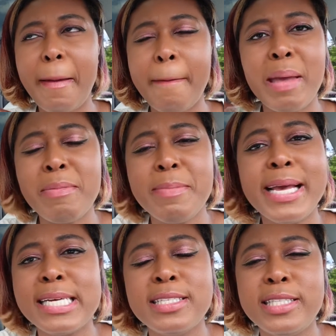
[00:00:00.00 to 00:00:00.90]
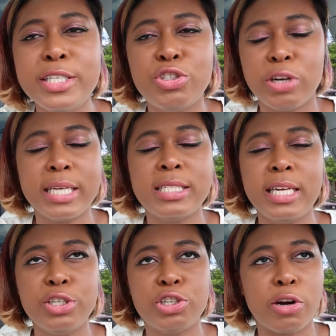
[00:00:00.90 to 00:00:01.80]
maybe because these drinks
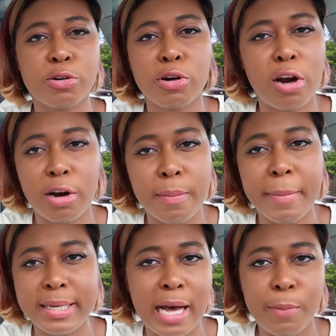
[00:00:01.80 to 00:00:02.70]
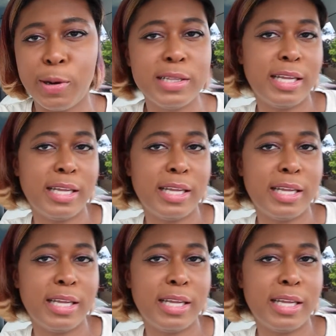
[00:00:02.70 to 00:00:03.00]
in general aren't my top one,